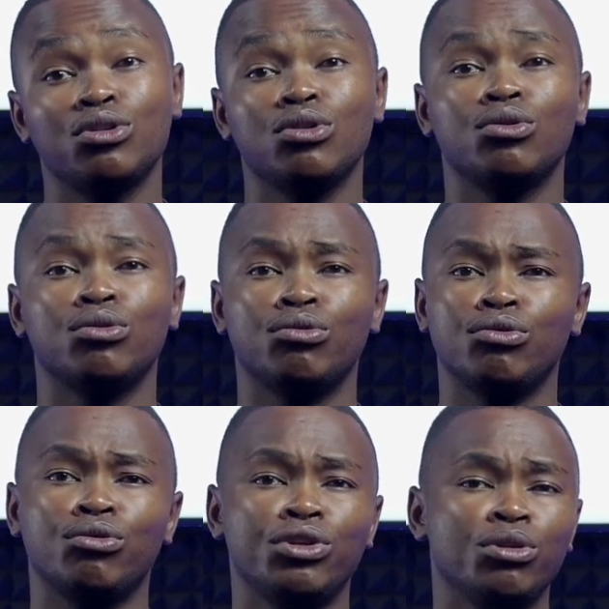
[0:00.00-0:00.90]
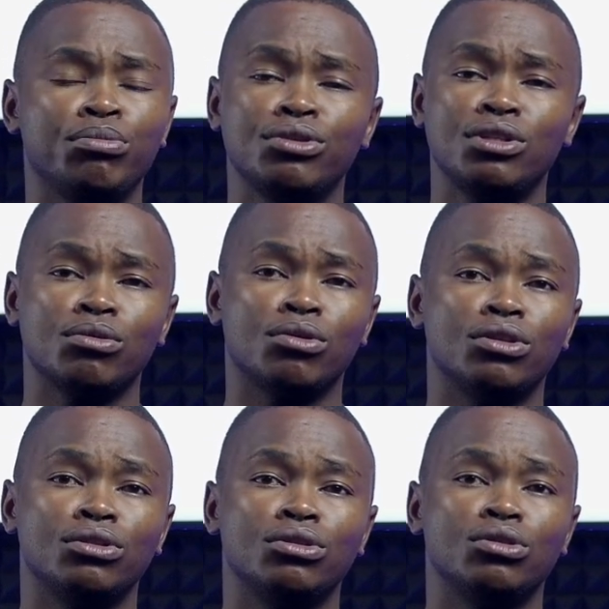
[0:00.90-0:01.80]
So when you're posting
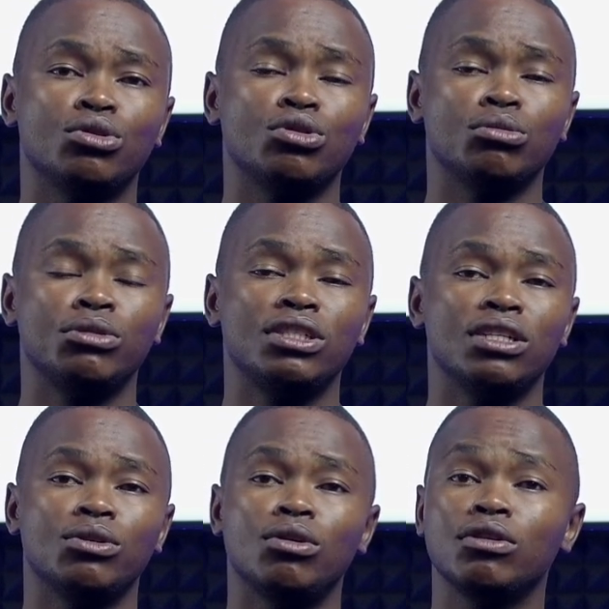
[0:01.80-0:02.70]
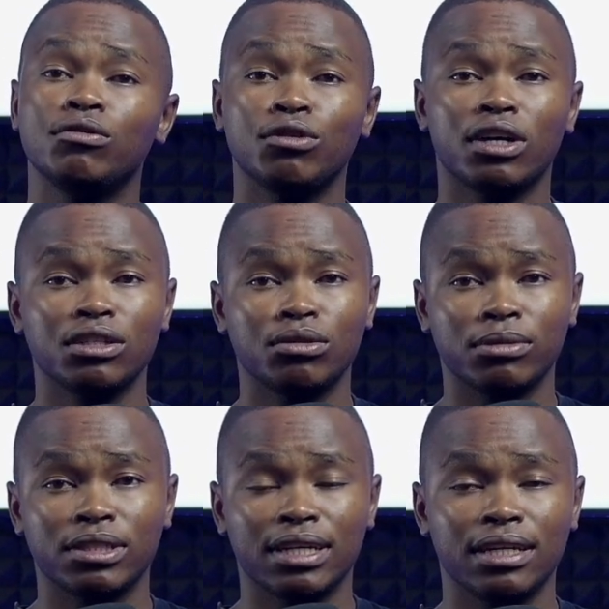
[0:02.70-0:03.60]
on social media, you're looking for
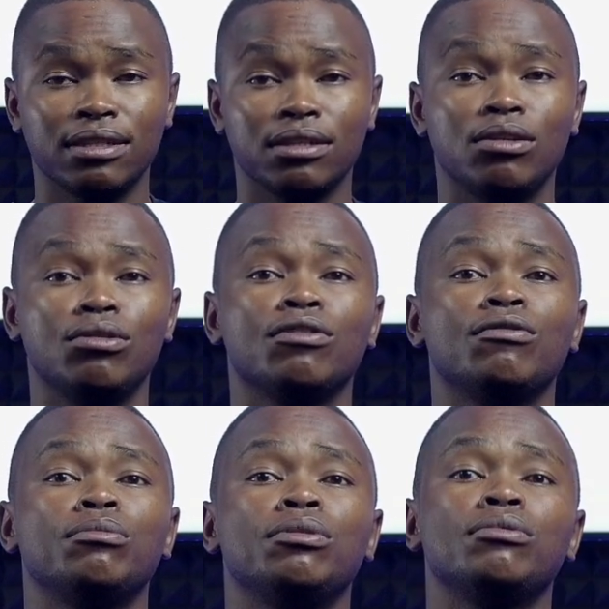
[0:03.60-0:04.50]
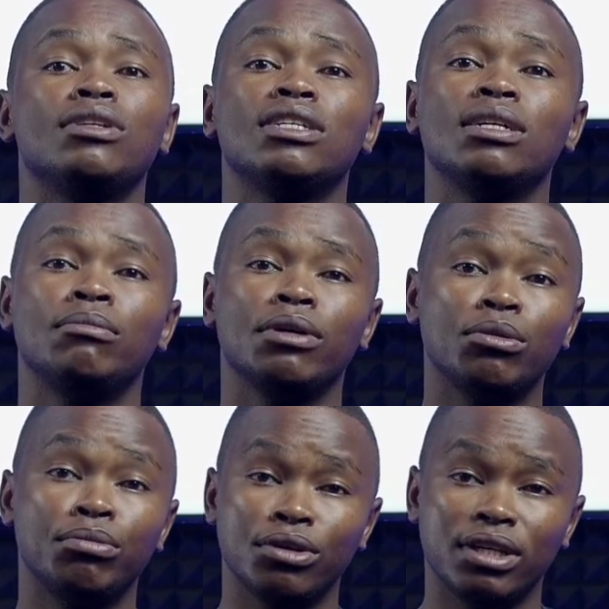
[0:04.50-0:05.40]
customers, right? You're looking for people that can buy
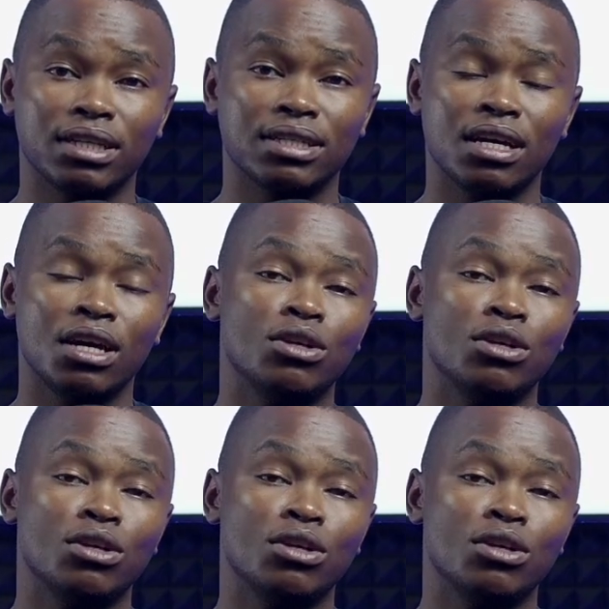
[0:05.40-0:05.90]
your product.